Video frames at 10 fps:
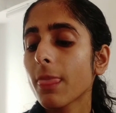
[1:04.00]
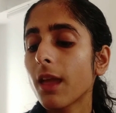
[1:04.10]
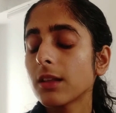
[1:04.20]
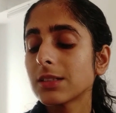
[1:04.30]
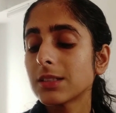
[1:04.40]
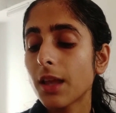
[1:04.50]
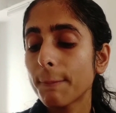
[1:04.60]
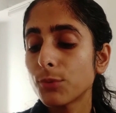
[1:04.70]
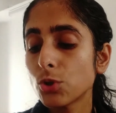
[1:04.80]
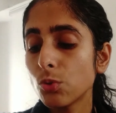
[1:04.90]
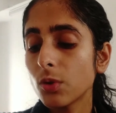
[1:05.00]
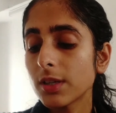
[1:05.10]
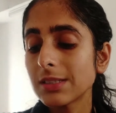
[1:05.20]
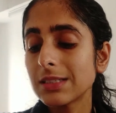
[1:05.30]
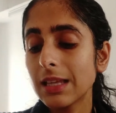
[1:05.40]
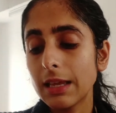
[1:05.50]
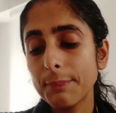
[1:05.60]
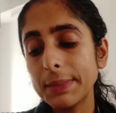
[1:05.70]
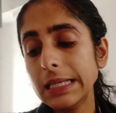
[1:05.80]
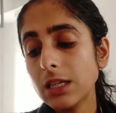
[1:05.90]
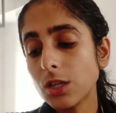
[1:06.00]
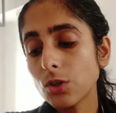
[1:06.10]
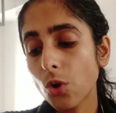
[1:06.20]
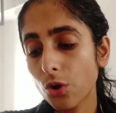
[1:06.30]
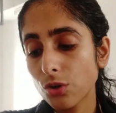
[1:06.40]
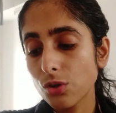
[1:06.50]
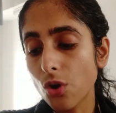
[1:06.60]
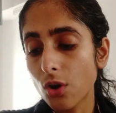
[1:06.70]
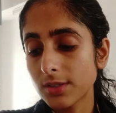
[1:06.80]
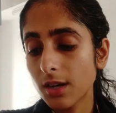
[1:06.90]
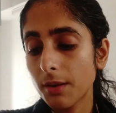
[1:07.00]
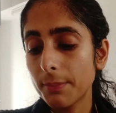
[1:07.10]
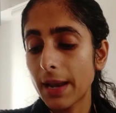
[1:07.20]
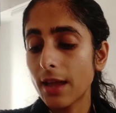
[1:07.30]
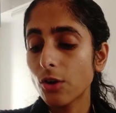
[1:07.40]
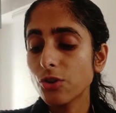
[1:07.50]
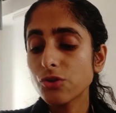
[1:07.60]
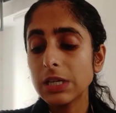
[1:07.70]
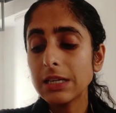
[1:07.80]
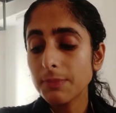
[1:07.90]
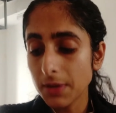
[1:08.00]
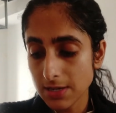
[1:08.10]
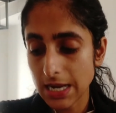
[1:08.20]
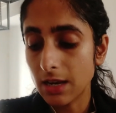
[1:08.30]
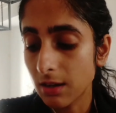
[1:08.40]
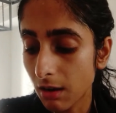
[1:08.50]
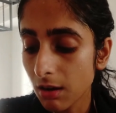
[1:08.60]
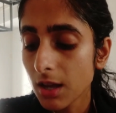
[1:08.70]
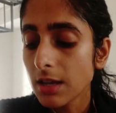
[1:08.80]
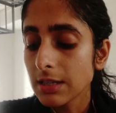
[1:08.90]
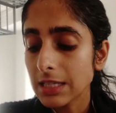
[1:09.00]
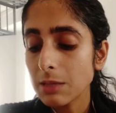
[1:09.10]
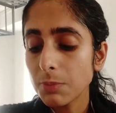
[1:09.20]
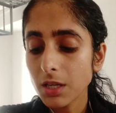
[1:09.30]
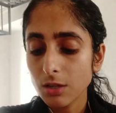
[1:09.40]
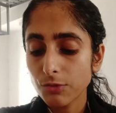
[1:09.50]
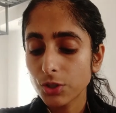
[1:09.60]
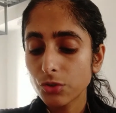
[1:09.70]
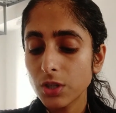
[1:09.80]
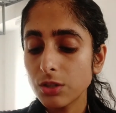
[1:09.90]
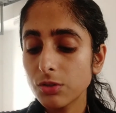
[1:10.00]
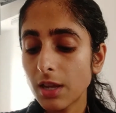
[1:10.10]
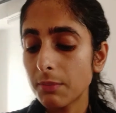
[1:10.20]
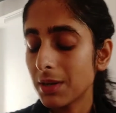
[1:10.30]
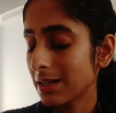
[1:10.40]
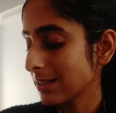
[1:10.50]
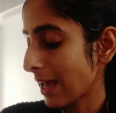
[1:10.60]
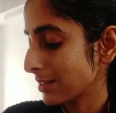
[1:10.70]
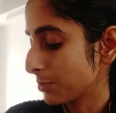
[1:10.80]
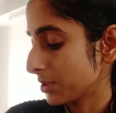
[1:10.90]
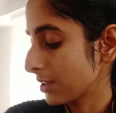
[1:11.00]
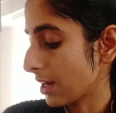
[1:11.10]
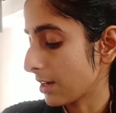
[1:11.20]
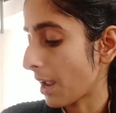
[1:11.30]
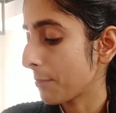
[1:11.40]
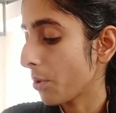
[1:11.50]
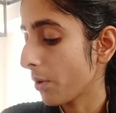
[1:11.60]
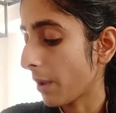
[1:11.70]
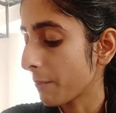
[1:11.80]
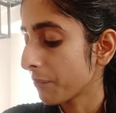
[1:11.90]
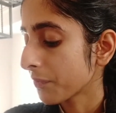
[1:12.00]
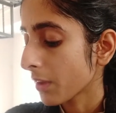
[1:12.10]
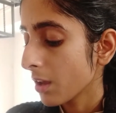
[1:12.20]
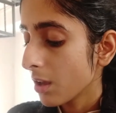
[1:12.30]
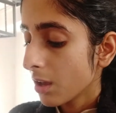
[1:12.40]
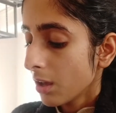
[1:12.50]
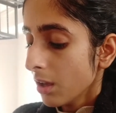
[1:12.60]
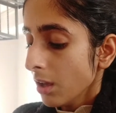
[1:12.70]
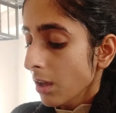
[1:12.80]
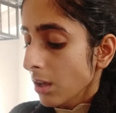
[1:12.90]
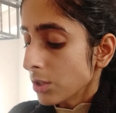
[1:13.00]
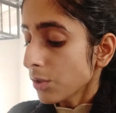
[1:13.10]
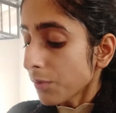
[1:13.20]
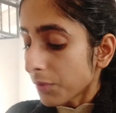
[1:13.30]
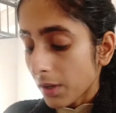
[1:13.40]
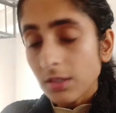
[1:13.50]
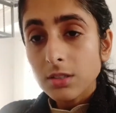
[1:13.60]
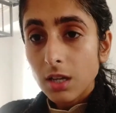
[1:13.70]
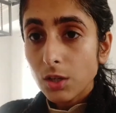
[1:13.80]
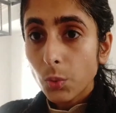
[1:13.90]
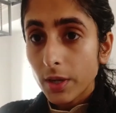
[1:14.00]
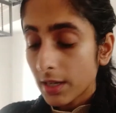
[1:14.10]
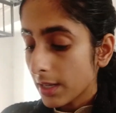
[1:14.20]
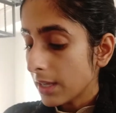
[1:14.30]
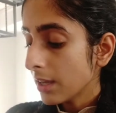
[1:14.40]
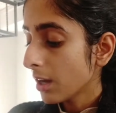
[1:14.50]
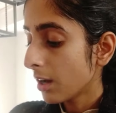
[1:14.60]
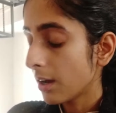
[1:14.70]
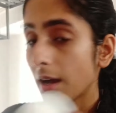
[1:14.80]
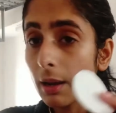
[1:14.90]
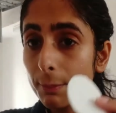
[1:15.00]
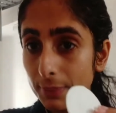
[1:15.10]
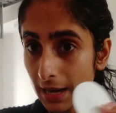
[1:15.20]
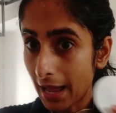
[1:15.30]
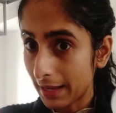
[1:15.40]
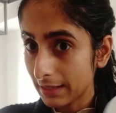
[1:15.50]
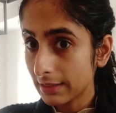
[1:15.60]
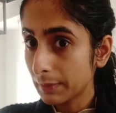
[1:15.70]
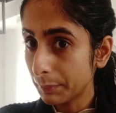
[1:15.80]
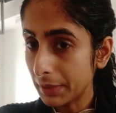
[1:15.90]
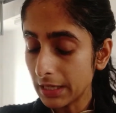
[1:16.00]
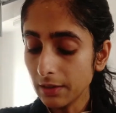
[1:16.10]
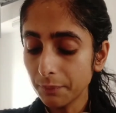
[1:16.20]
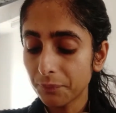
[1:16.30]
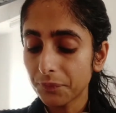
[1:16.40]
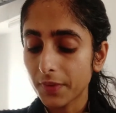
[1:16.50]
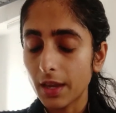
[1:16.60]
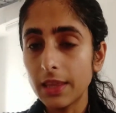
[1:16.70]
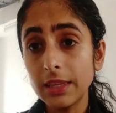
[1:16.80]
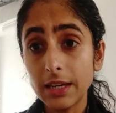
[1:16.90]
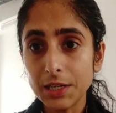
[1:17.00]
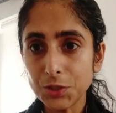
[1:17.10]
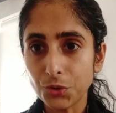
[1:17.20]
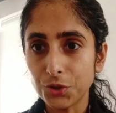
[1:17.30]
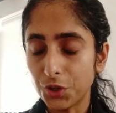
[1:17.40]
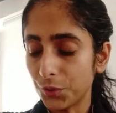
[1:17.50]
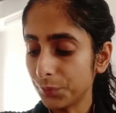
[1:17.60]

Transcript: And step 2 is take peel in cotton gauze and apply on treatment area, keeping it for 3 to 10 minutes as per skin type. Okay. So first I'll quickly apply the peel and then I'll talk to you.